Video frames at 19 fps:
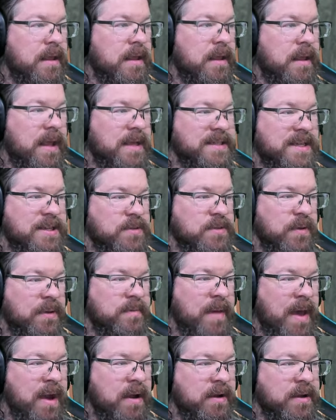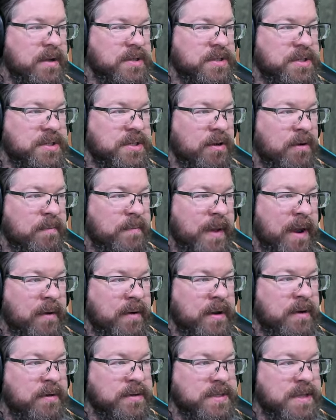This doesn't really matter because her
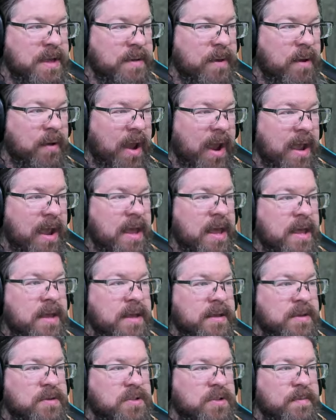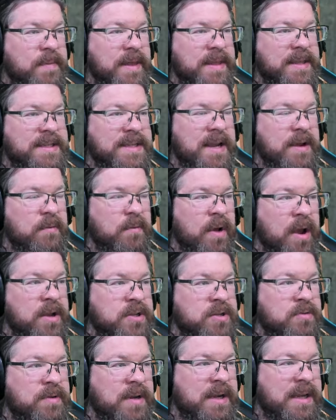barrier is up. Okay. So I'm at the state where I
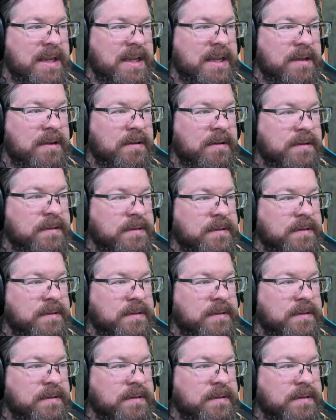do need to heal.